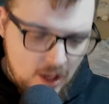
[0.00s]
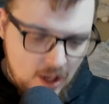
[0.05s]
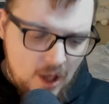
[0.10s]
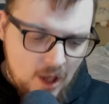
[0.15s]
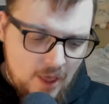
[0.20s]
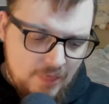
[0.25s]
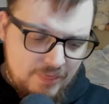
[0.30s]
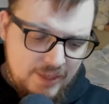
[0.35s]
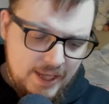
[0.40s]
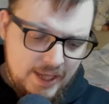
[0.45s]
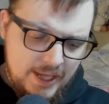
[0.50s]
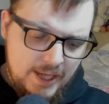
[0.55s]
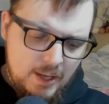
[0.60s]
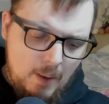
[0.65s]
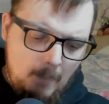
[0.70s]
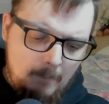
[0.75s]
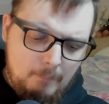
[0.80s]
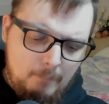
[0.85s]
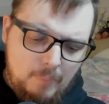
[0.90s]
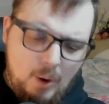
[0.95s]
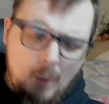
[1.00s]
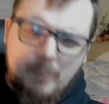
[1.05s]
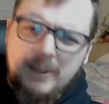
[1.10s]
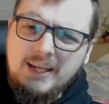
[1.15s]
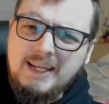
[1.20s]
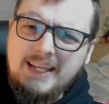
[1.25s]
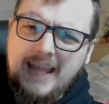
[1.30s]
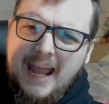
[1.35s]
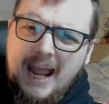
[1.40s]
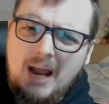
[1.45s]
The
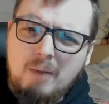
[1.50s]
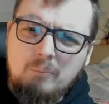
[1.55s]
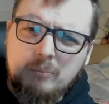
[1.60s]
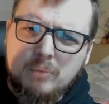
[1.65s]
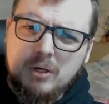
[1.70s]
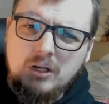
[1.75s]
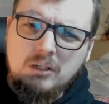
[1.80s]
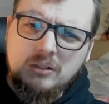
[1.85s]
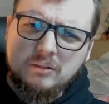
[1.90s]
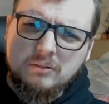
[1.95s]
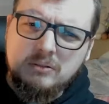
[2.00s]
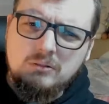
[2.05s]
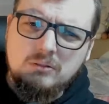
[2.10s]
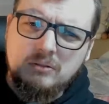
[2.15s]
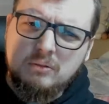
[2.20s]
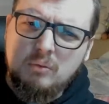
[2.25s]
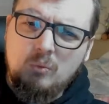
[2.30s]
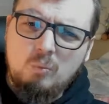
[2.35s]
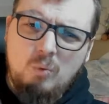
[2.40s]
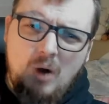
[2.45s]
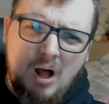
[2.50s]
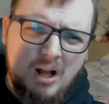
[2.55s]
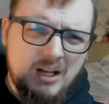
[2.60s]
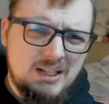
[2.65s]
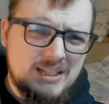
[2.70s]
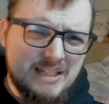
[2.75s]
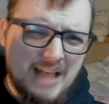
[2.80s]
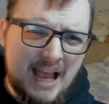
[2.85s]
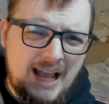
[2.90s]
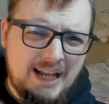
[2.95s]
bobbing camera while
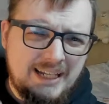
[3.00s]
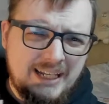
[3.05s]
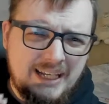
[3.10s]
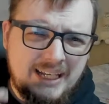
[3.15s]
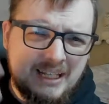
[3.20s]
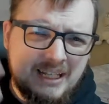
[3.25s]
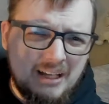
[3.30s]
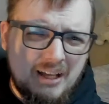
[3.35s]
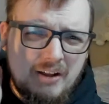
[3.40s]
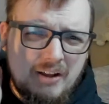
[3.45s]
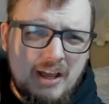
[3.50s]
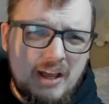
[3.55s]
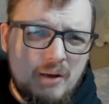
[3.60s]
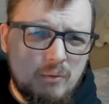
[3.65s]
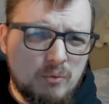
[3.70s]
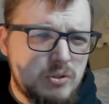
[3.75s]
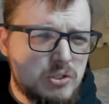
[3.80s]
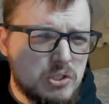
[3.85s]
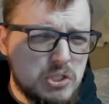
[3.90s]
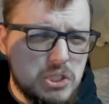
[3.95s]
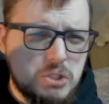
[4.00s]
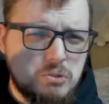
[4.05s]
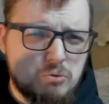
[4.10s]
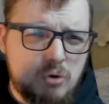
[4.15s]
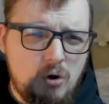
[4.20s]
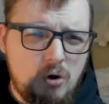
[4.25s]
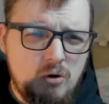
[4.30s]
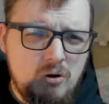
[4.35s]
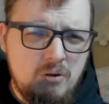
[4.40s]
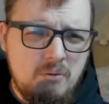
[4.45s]
attacking, it was
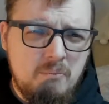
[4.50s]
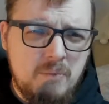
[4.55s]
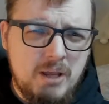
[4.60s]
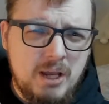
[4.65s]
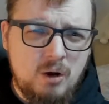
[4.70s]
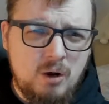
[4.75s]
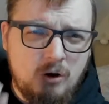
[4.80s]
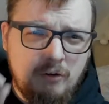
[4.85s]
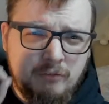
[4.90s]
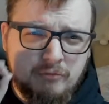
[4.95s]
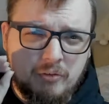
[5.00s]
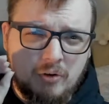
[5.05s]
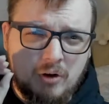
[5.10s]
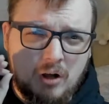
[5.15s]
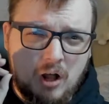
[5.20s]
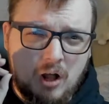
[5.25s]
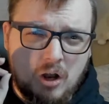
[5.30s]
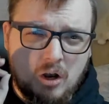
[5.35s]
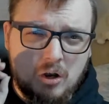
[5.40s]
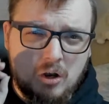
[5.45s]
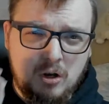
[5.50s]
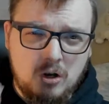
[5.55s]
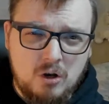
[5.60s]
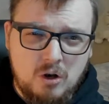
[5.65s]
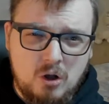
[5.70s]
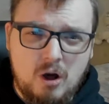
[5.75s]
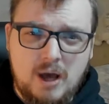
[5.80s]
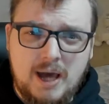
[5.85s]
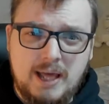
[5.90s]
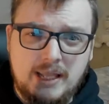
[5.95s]
throwing me off a
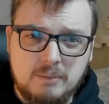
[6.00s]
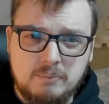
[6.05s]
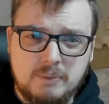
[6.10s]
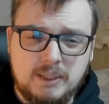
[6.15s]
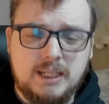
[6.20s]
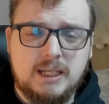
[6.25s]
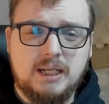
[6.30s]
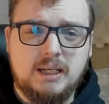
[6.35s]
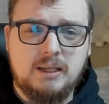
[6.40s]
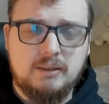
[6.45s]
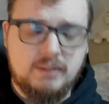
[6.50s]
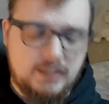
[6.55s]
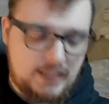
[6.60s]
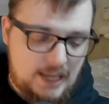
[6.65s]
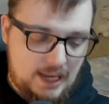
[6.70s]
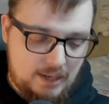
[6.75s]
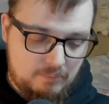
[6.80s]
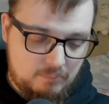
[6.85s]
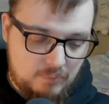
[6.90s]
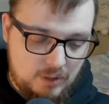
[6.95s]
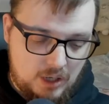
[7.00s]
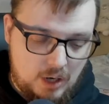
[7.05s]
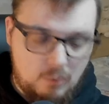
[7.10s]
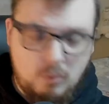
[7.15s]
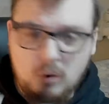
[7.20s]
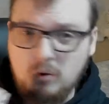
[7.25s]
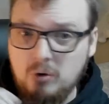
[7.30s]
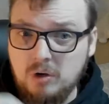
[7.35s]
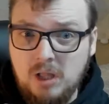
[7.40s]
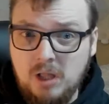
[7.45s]
lot at the beginning of the game. I
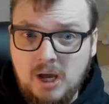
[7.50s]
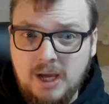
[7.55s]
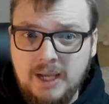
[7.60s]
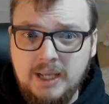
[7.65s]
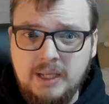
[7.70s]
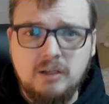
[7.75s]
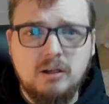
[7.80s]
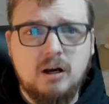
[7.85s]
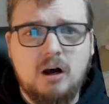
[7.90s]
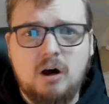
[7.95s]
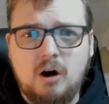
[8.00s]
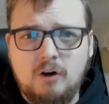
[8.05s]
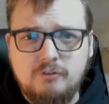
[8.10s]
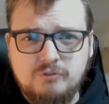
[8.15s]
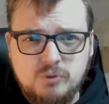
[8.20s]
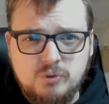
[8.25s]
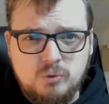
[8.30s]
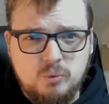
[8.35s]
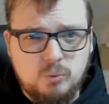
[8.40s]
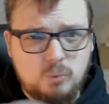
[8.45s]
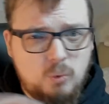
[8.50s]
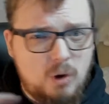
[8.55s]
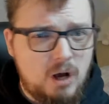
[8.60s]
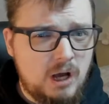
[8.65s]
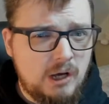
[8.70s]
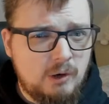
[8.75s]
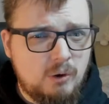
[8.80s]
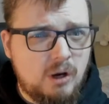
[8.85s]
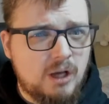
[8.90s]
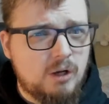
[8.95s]
won't lie, after a
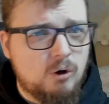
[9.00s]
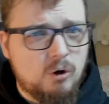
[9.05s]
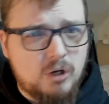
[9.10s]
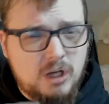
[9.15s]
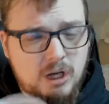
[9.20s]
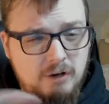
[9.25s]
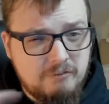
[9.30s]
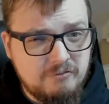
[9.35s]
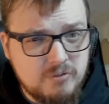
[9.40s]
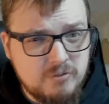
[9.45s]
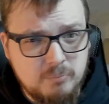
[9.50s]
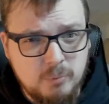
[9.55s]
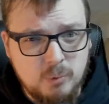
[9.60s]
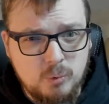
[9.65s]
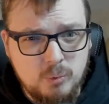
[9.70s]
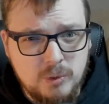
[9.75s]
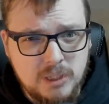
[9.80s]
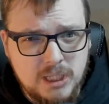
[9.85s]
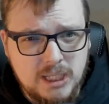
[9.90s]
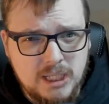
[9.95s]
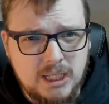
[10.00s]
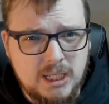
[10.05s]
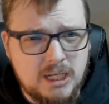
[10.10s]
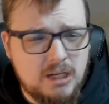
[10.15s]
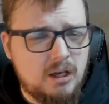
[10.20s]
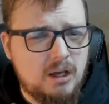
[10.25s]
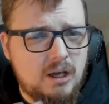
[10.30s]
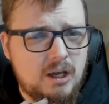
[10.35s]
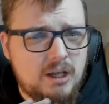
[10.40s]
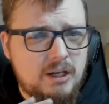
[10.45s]
while I got comfortable with it and
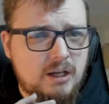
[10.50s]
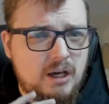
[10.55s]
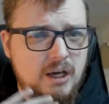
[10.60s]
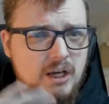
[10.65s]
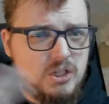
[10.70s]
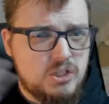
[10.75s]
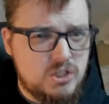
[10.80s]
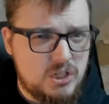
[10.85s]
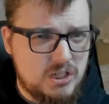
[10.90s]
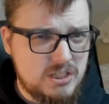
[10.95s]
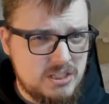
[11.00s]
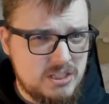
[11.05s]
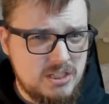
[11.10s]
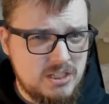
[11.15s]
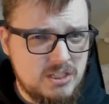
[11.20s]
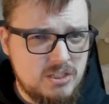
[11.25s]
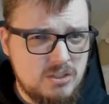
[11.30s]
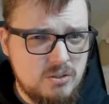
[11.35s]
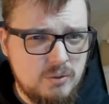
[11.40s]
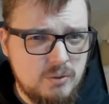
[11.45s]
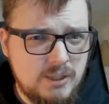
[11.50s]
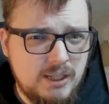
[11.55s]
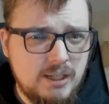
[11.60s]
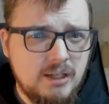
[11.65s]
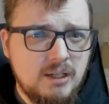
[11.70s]
I adjusted to it,